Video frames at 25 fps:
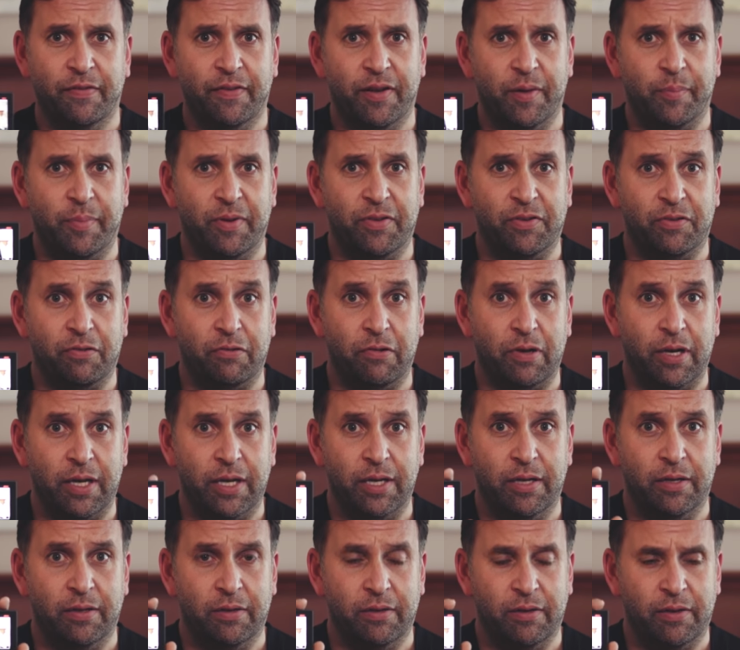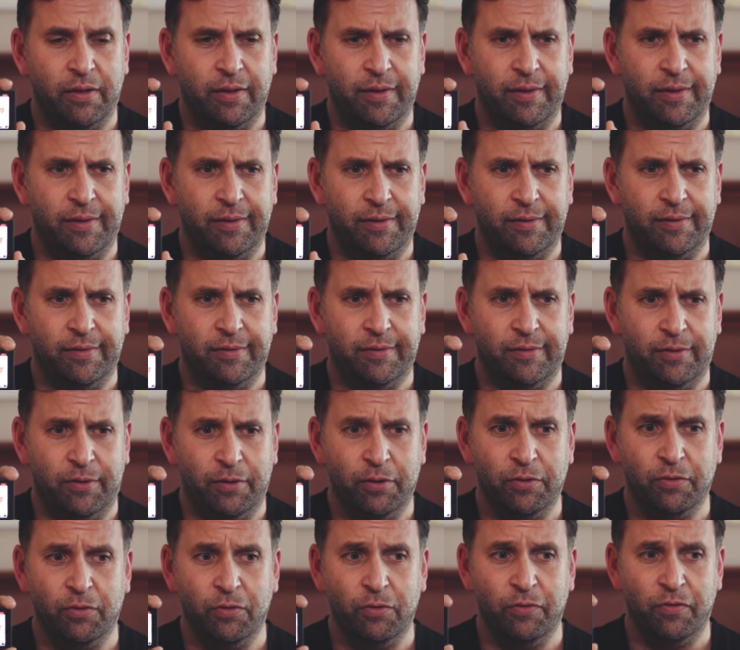flippy screen is
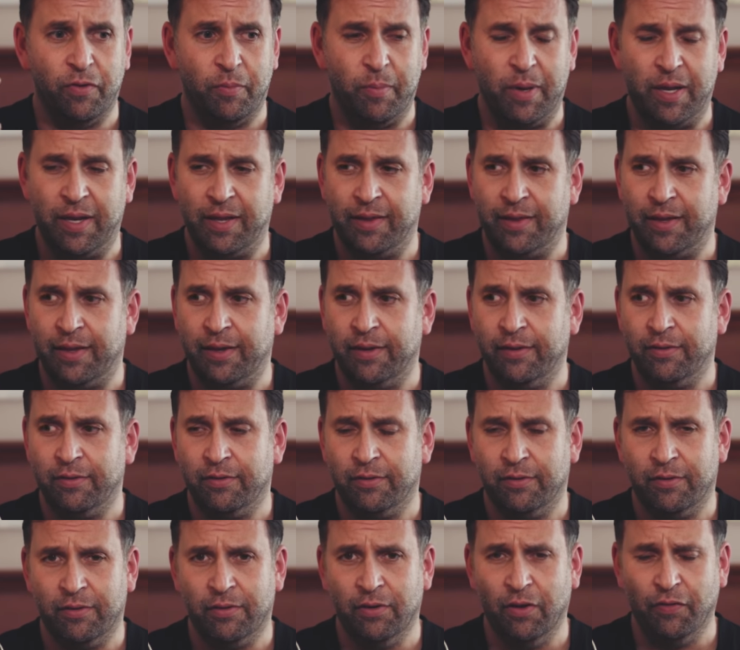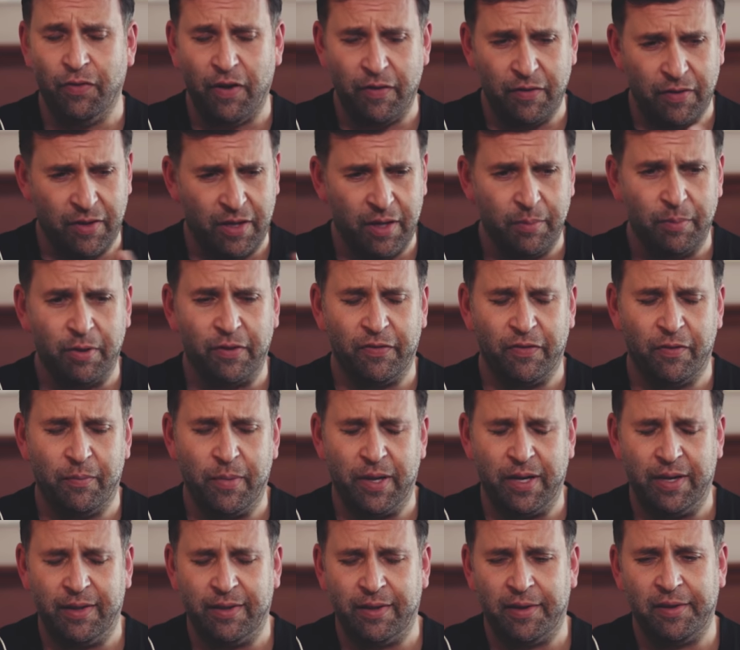useful for many things. Not for everything, but for
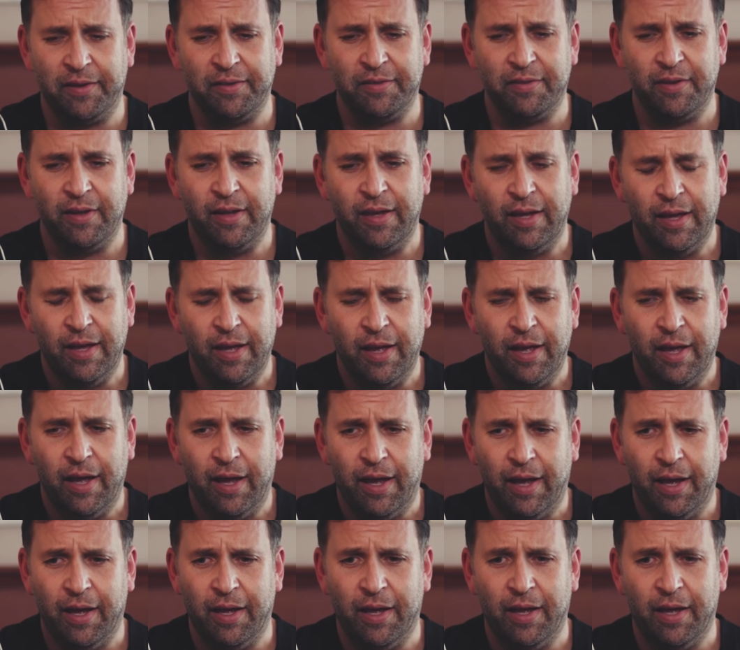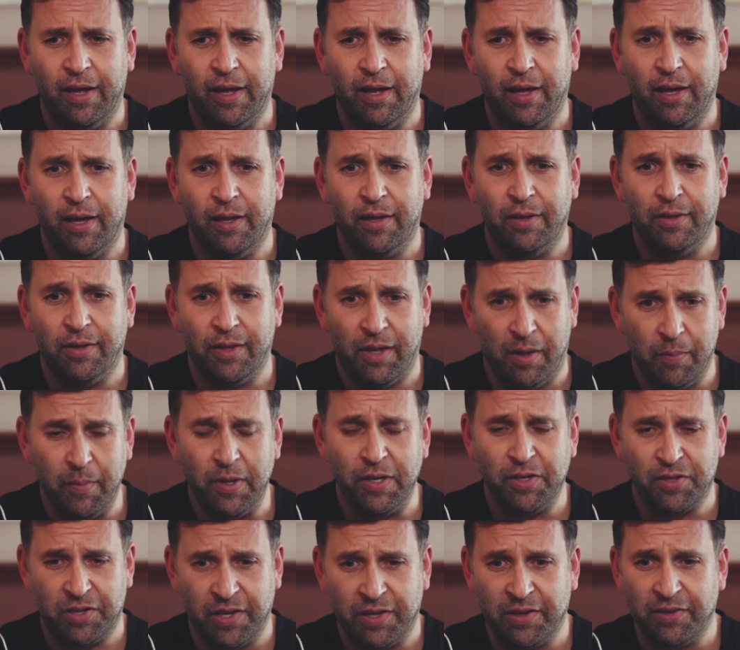many things. Uh, the
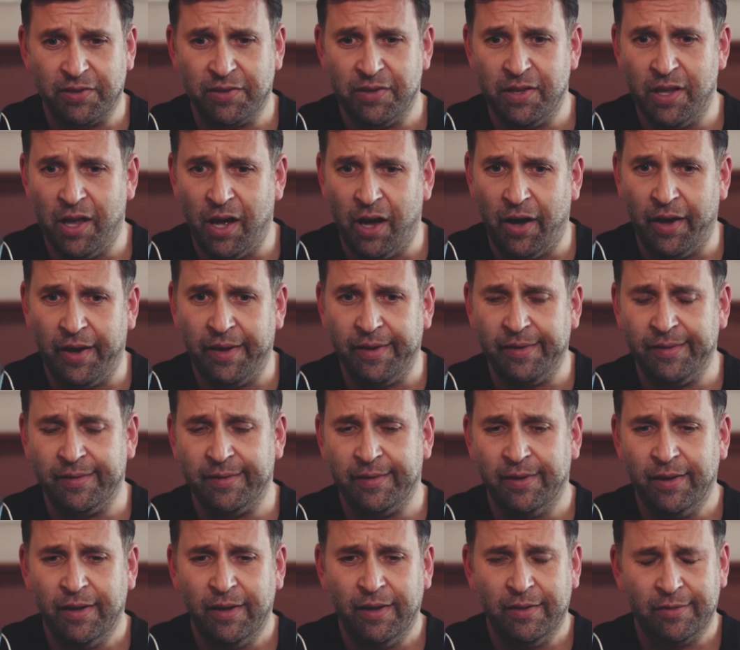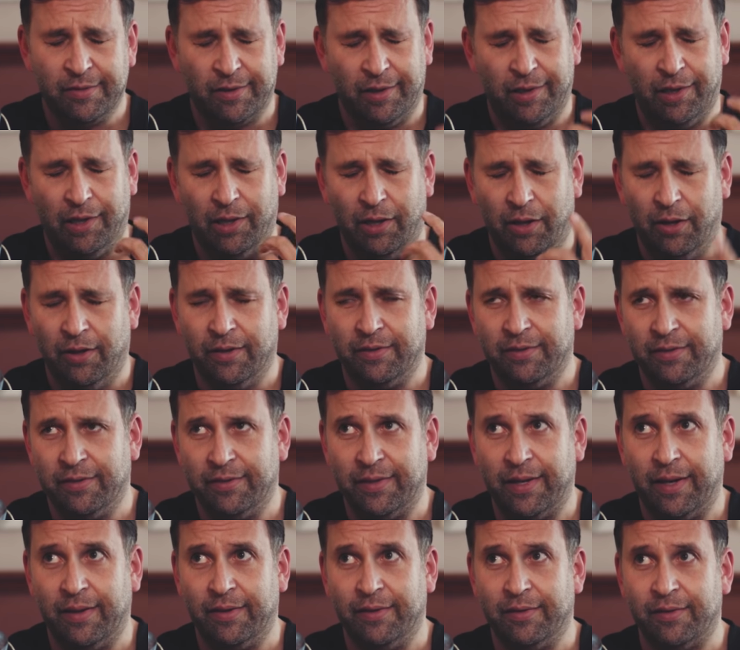image is nice. It's got lots
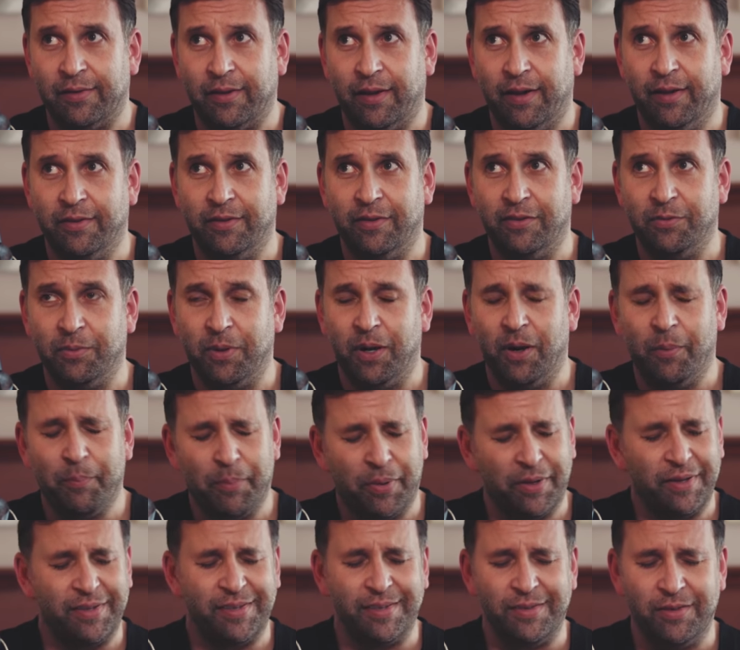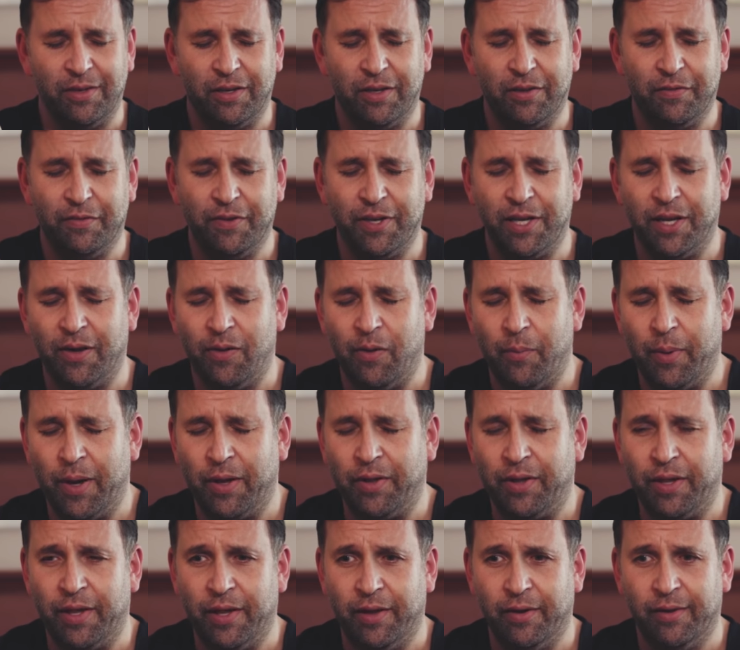of downsides as well, but this is not a video
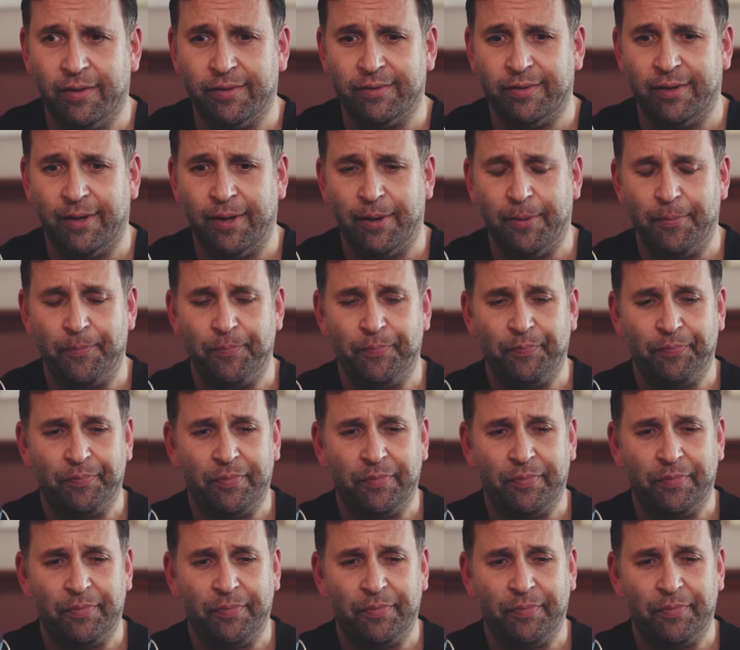about the EOS R.